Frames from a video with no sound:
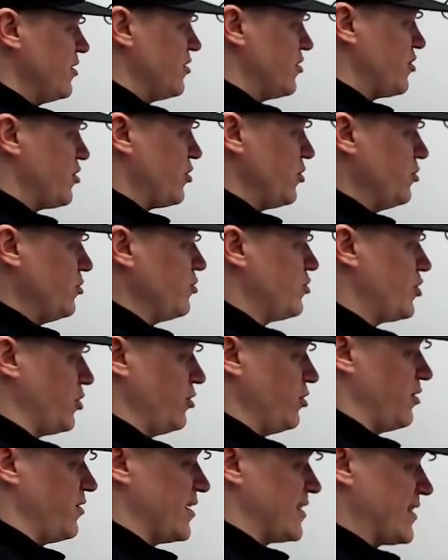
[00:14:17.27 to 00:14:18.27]
to
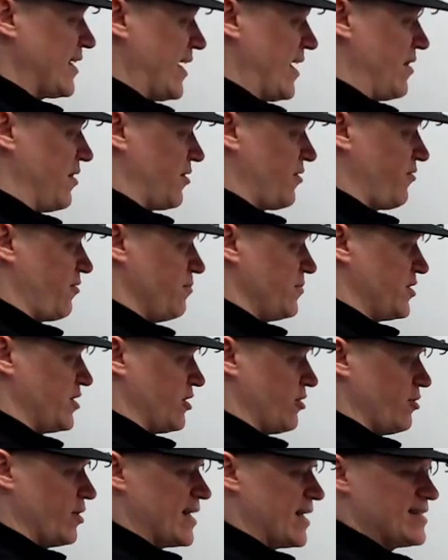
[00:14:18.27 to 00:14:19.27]
2 to the 10th. From
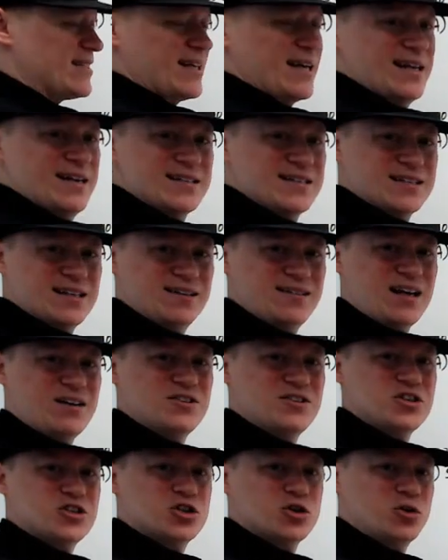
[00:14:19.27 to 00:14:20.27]
0 to 10 is
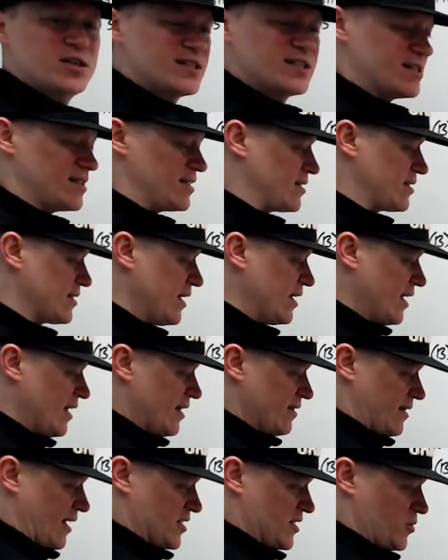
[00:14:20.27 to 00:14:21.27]
11 choices.
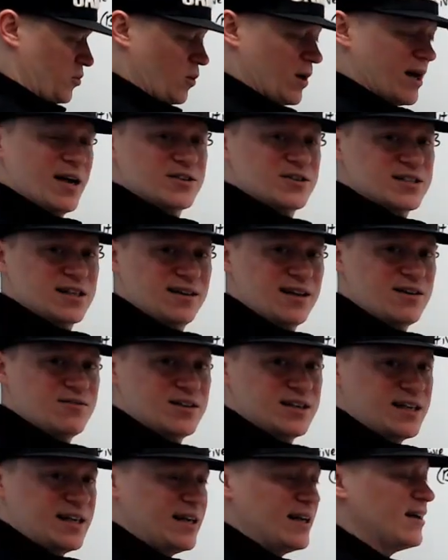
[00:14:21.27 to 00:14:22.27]
That's why there's
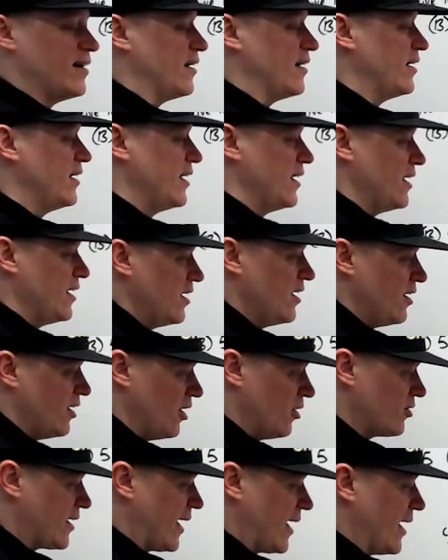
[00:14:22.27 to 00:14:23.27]
11 here.
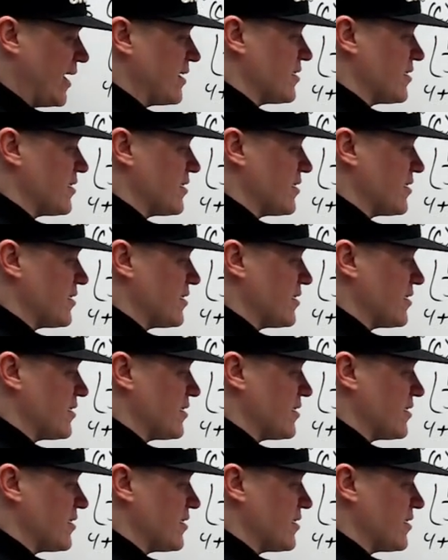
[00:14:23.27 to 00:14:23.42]
Okay,